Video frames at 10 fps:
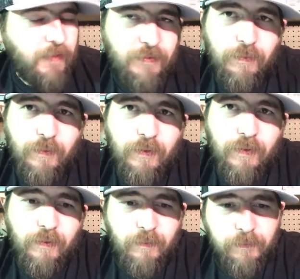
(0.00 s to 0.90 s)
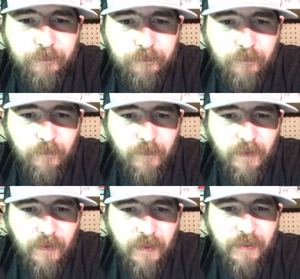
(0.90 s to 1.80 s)
That's a really good one.
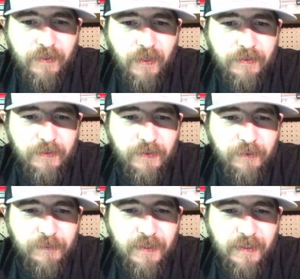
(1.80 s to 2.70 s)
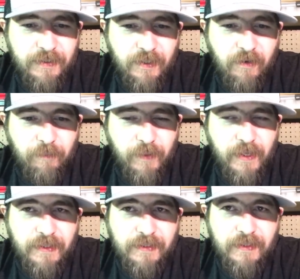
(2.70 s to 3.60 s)
Any thoughts on Doomsday soft
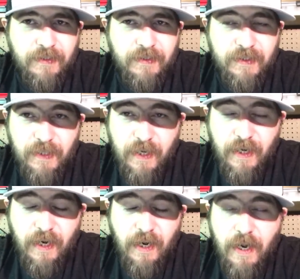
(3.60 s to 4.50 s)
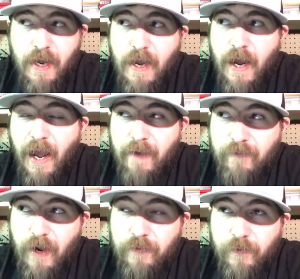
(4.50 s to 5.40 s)
plastics? Yeah, I have
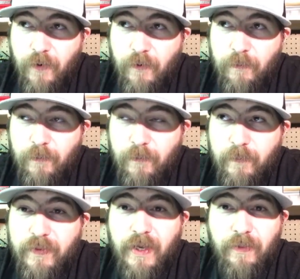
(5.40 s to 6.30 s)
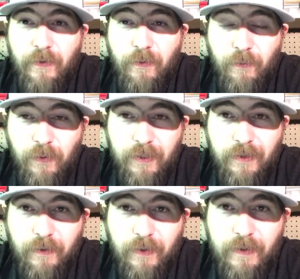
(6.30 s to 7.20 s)
not thrown them, but they look really
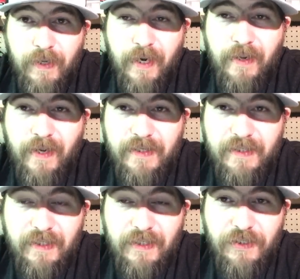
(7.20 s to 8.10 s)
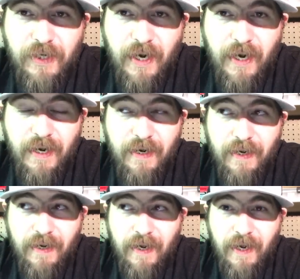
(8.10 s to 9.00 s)
good. And that sea shad
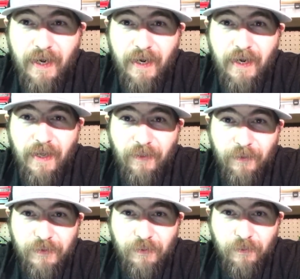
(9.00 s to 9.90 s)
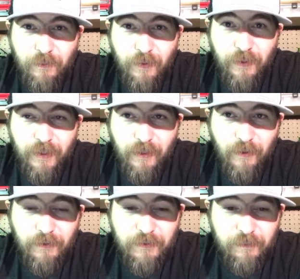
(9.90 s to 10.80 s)
looks really
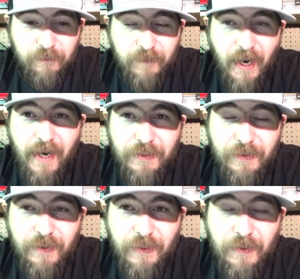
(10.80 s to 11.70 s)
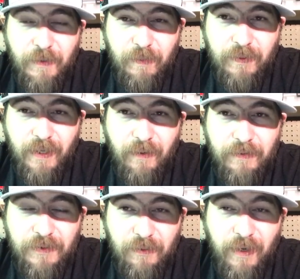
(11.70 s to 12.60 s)
awesome. I actually think you could put that on a
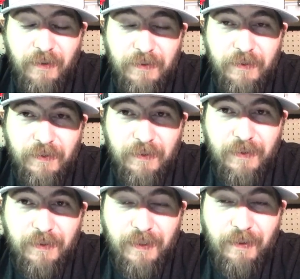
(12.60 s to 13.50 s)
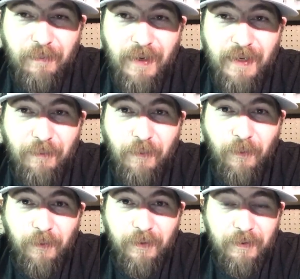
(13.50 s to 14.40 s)
scrounger and make it
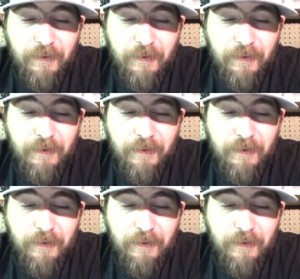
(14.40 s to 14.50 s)
work.